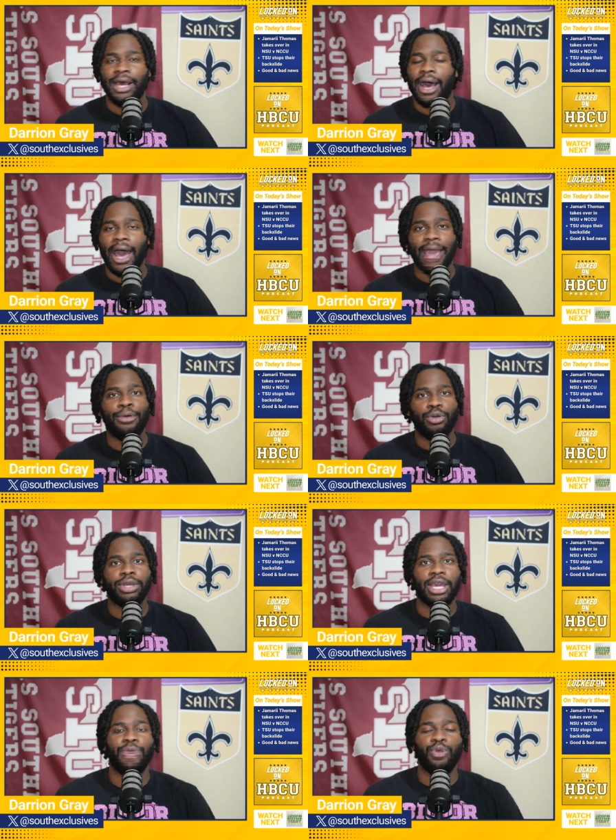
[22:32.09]
I'm
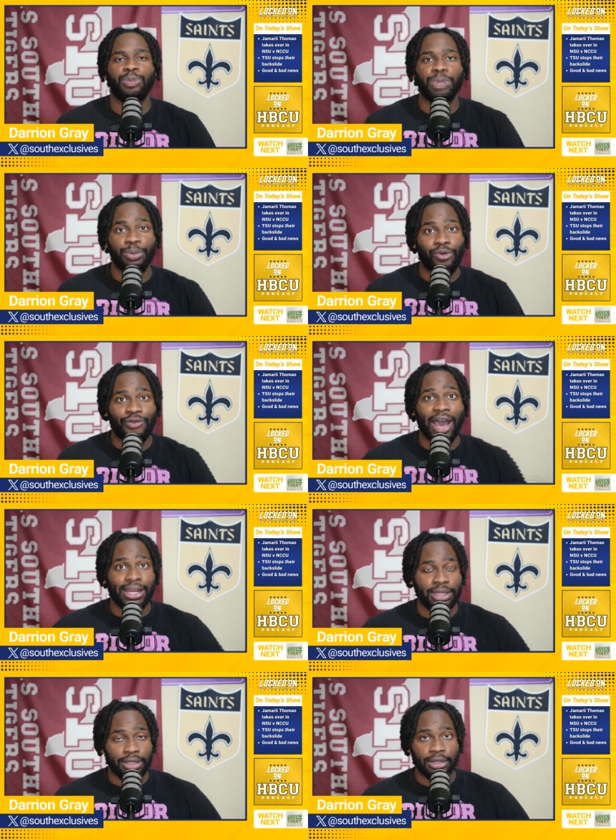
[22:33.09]
okay with people
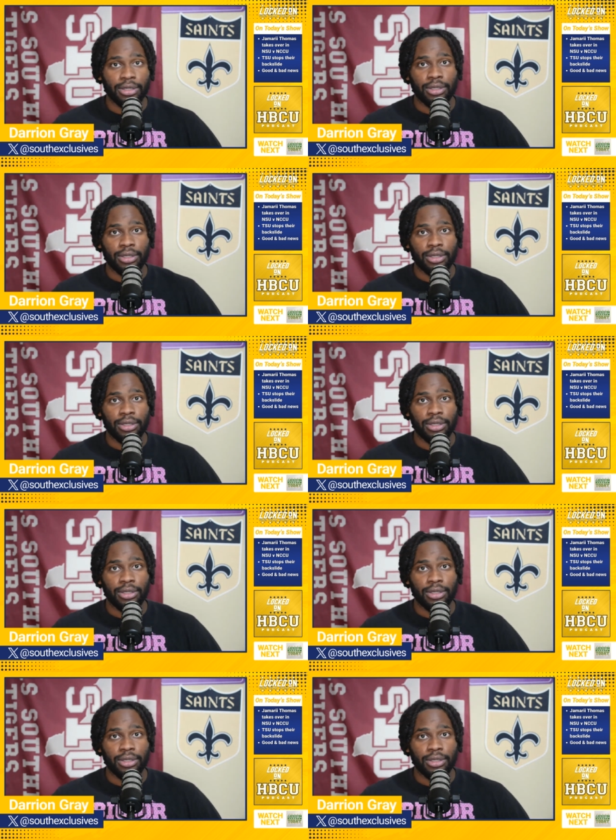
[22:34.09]
fighting